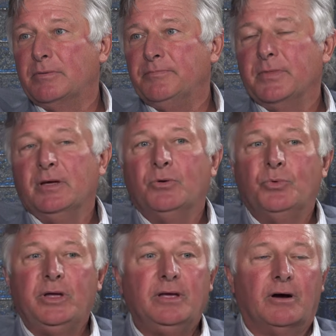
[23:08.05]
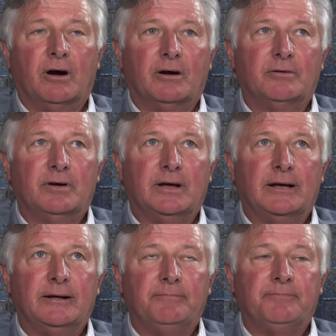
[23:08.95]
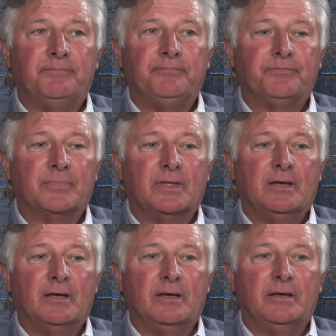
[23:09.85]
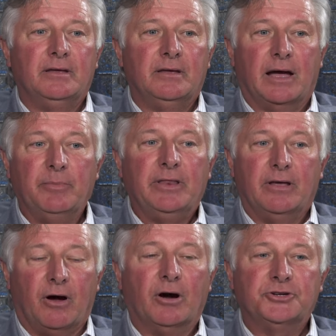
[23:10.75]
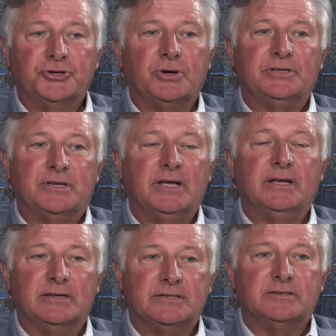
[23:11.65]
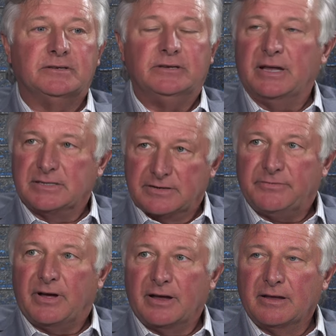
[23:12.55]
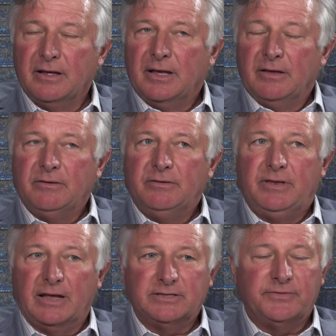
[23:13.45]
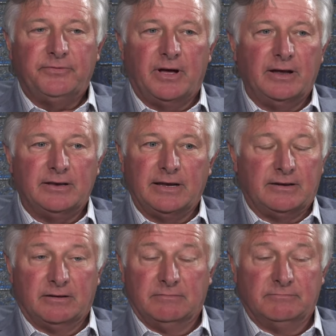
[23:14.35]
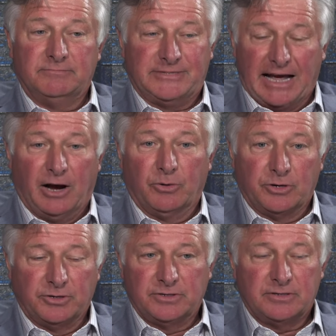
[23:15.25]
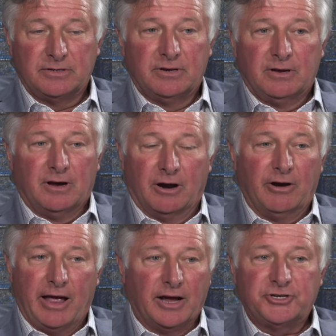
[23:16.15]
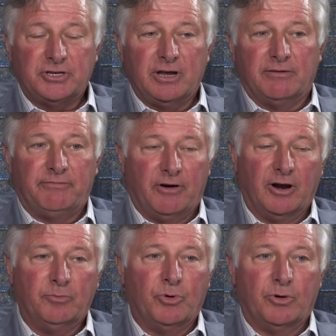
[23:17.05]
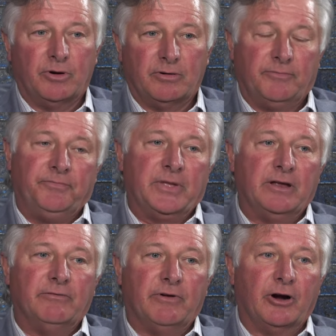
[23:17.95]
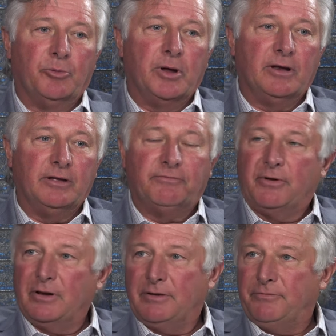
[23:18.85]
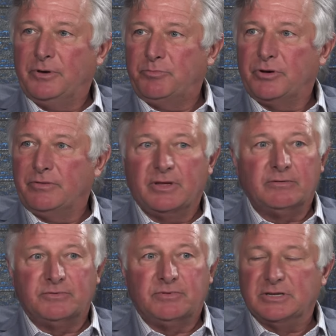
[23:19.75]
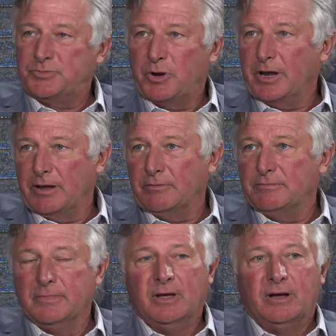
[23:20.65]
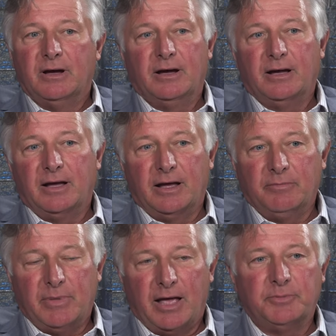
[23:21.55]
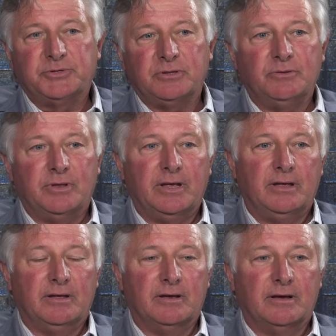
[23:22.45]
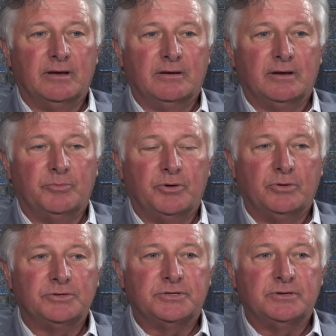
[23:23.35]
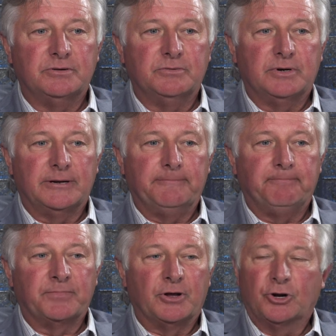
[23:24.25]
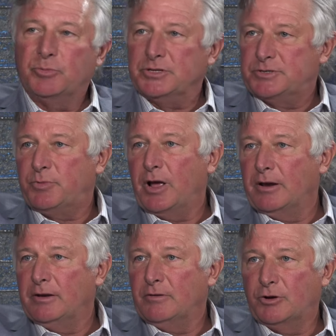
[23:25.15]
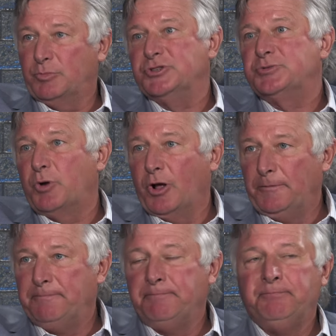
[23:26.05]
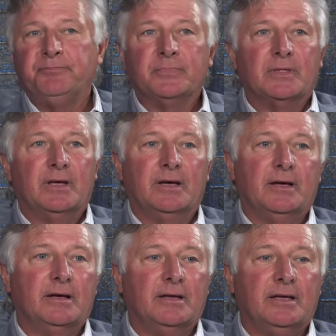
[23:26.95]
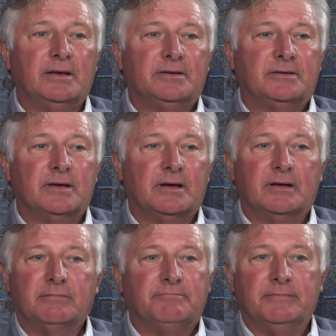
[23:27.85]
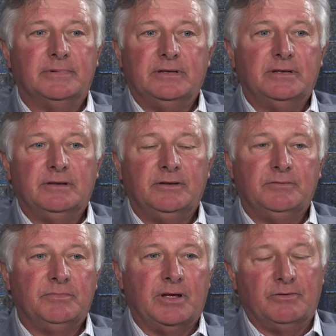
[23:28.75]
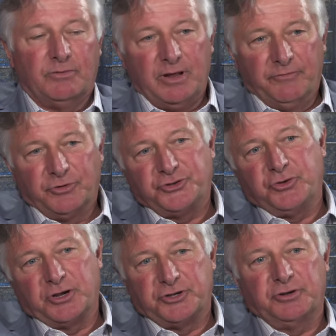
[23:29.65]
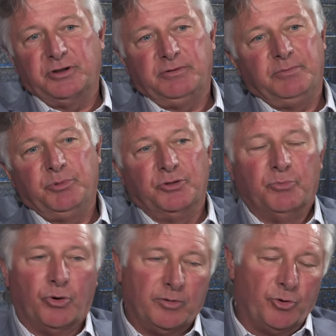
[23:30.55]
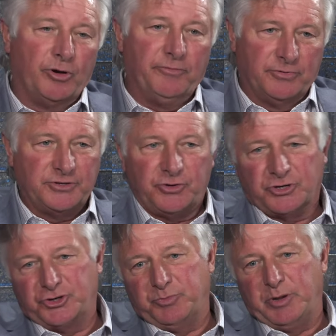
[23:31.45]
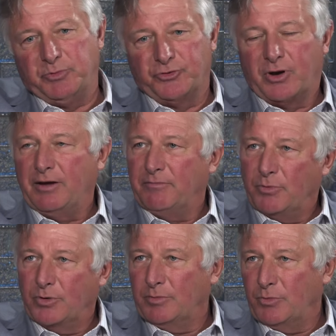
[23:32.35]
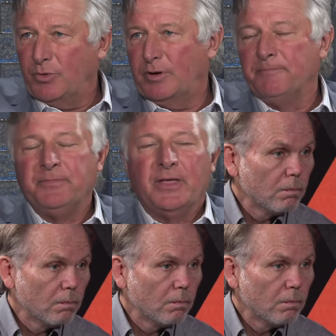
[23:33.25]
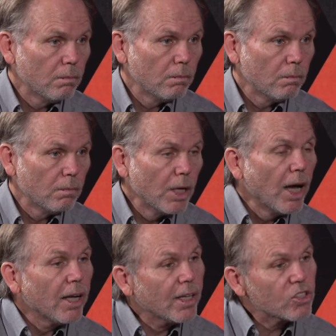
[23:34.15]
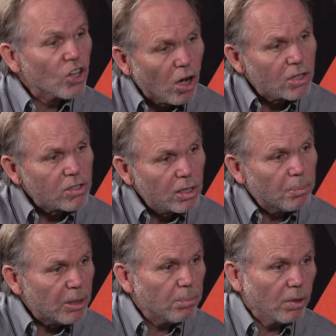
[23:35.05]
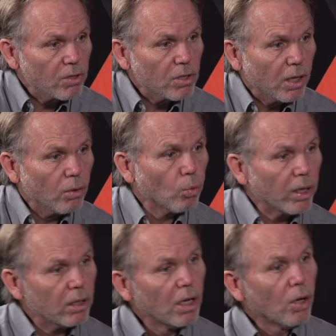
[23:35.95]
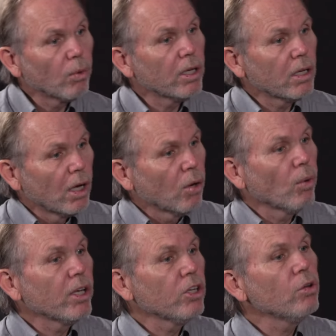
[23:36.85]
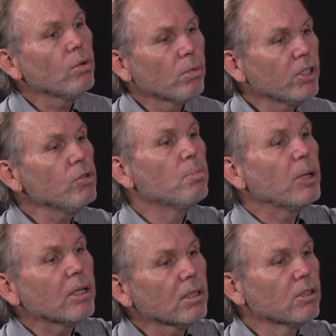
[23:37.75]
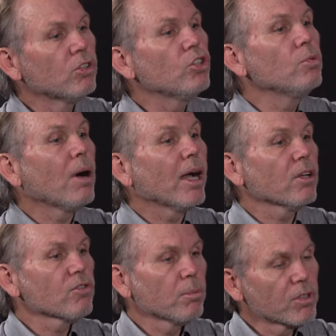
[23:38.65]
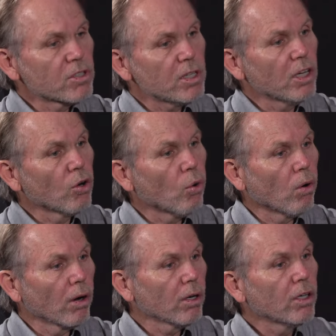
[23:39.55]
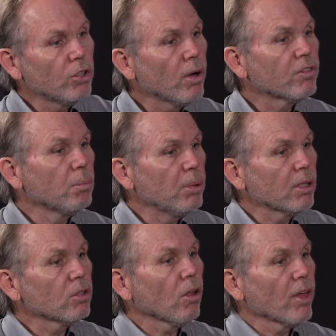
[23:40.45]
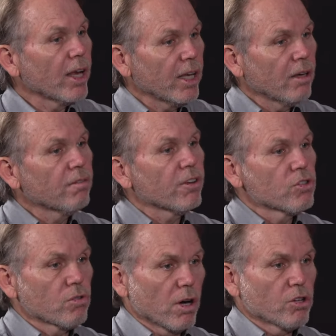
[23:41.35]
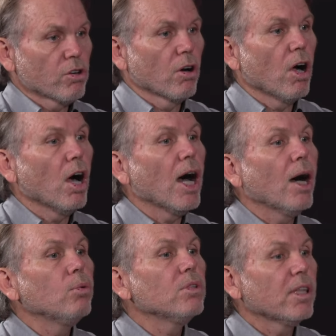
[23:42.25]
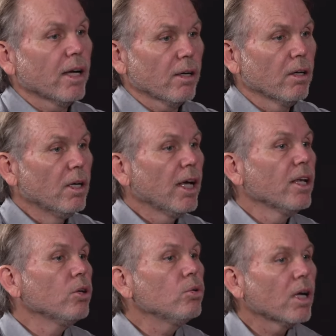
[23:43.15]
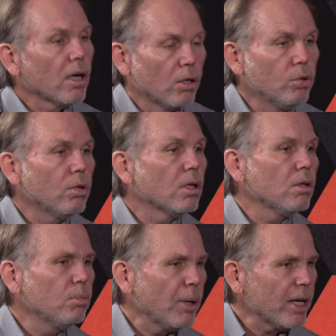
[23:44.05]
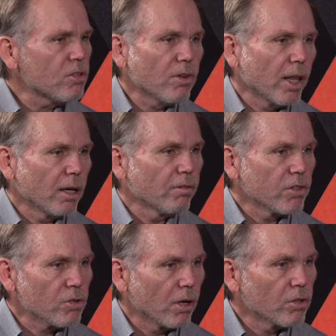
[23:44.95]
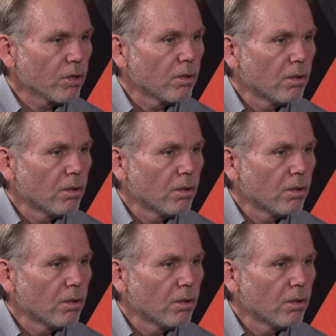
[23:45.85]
To go up. We are. Um, I mean, our choice is to densify. Yeah. Densified like towers yeah. are actually a far more environmentally friendly footprint than, than spreading out. Uh, I'm absolutely uh, opposed to um, urban spread, urban mm -hmm. sprawl. Mm -hmm. uh, it, uh, it, infrastructure. You build more and more infrastructure. People drive more and more. All those things. So and that's costly to people, isn't it? When very when, much when so. you when you build two miles from a city core, you have to build all that infrastructure right. out there. And who who who pays for that infrastructure?